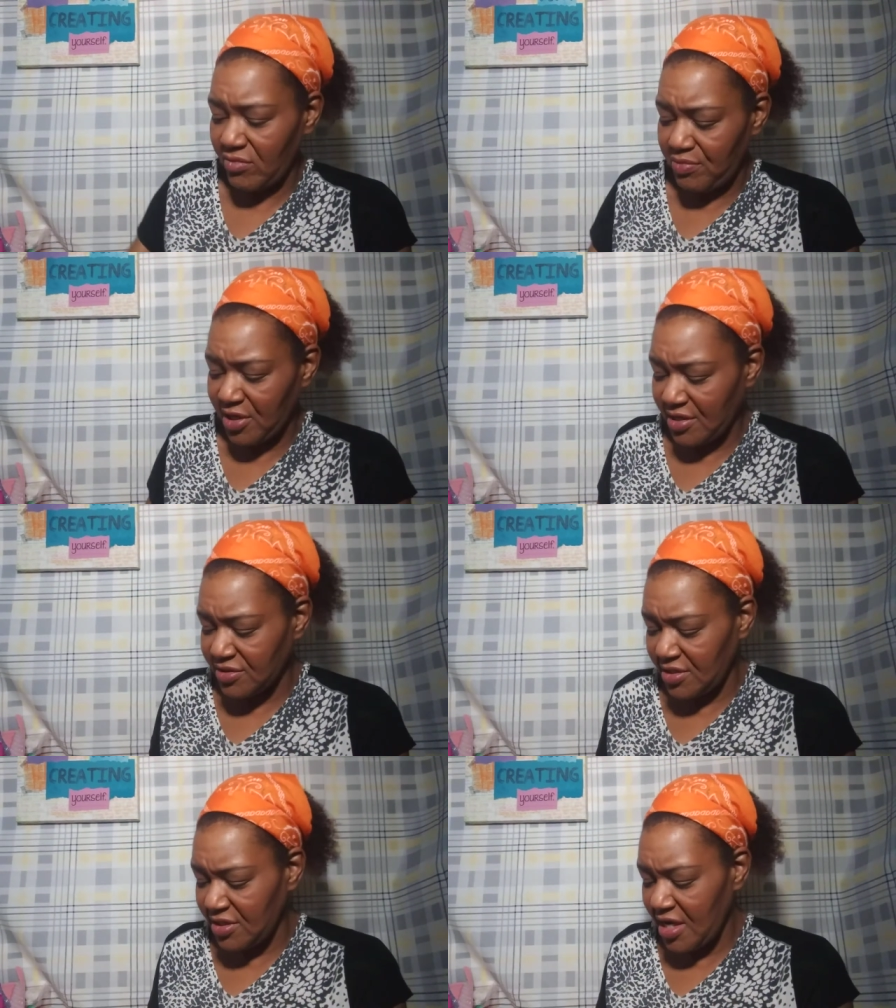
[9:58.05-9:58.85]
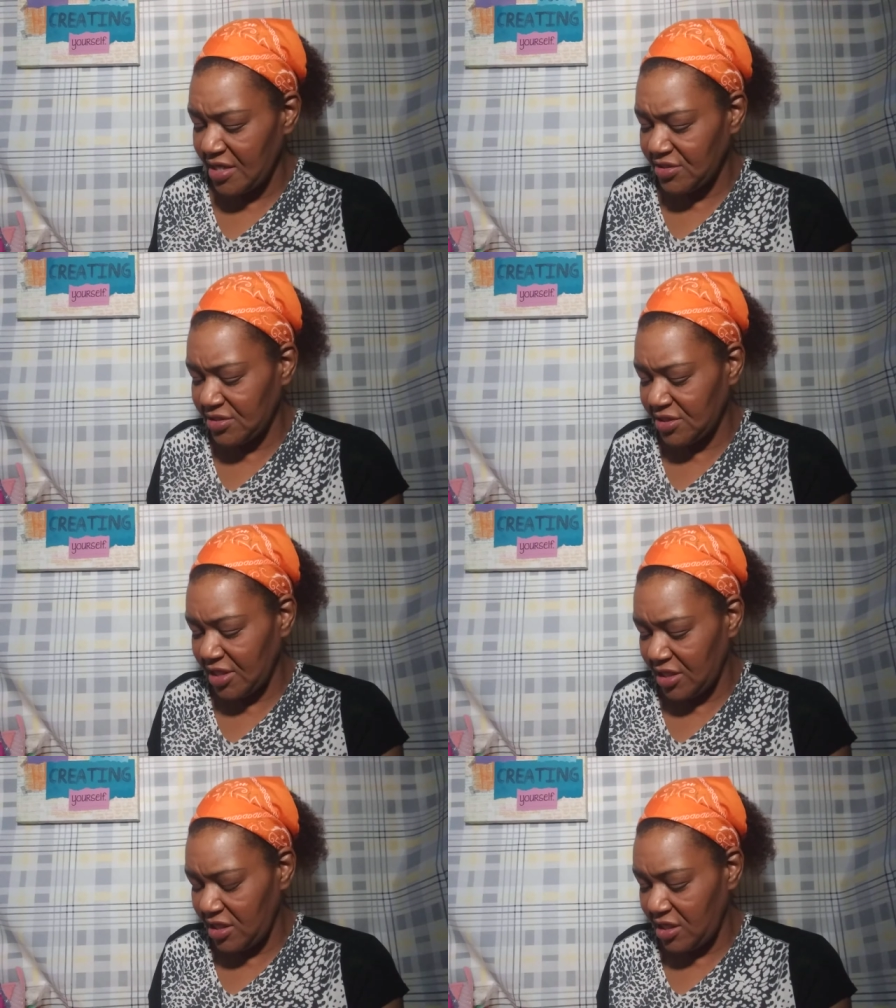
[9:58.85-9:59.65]
pick us a nice
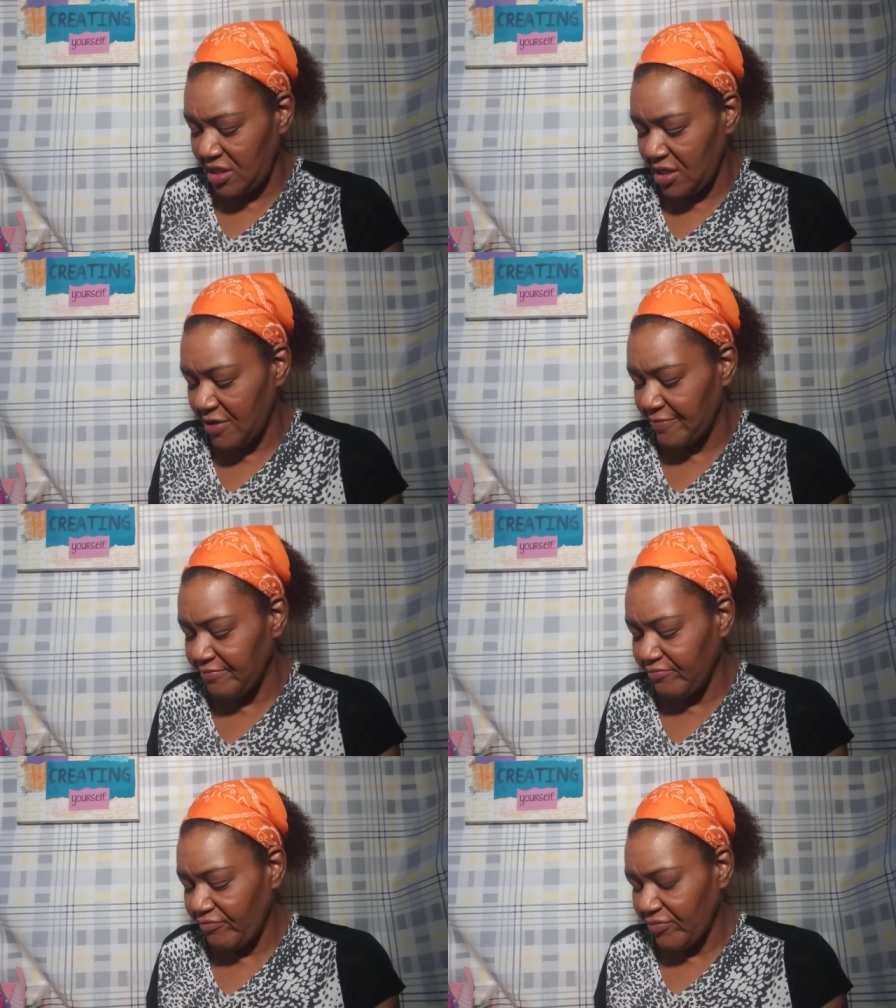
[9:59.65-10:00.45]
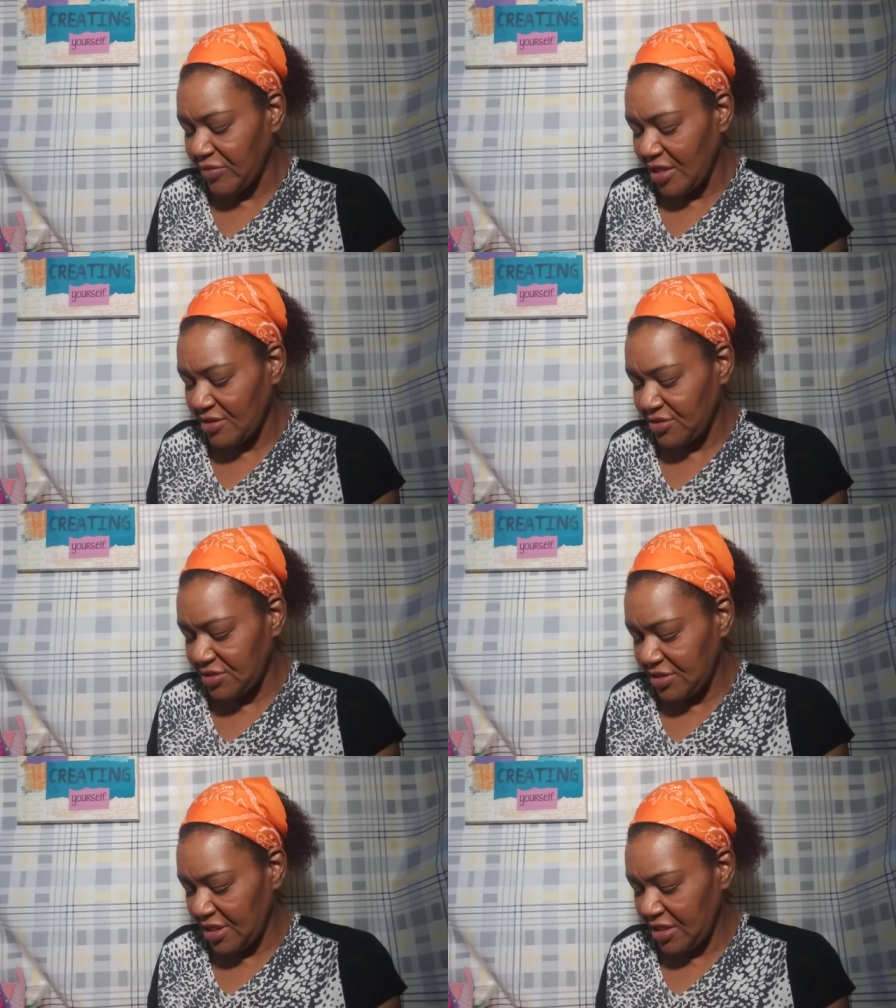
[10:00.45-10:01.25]
sticky
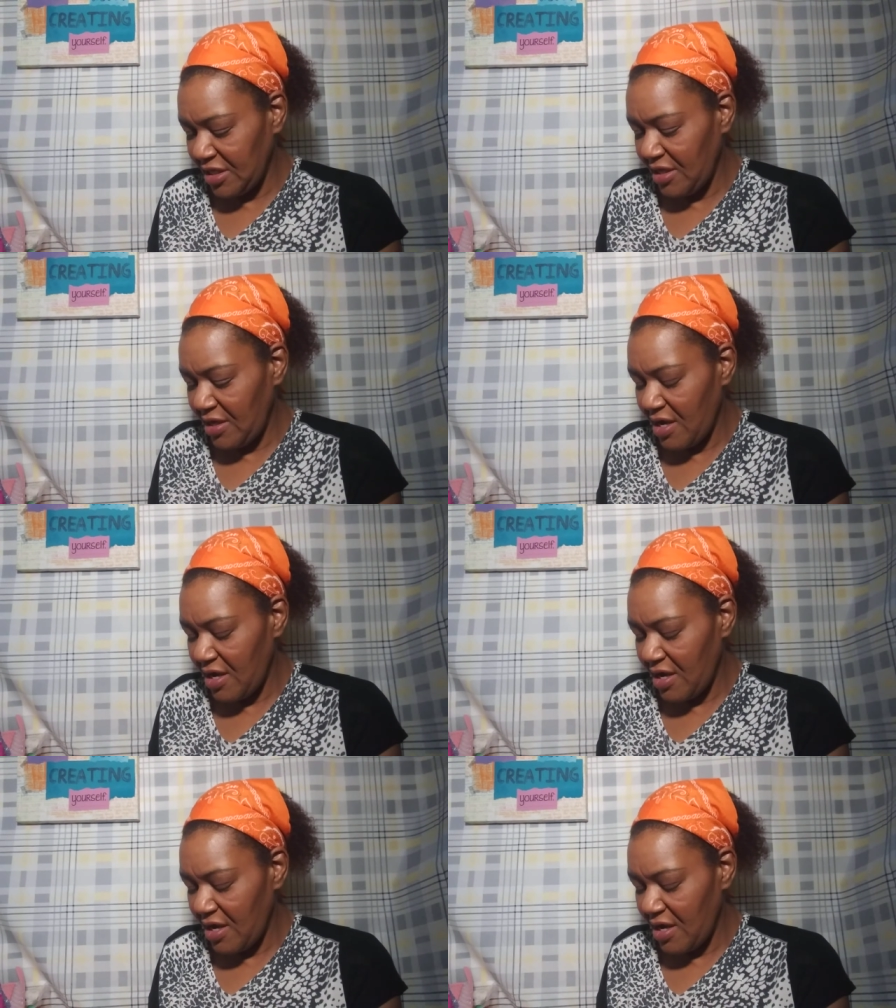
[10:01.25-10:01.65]
sticky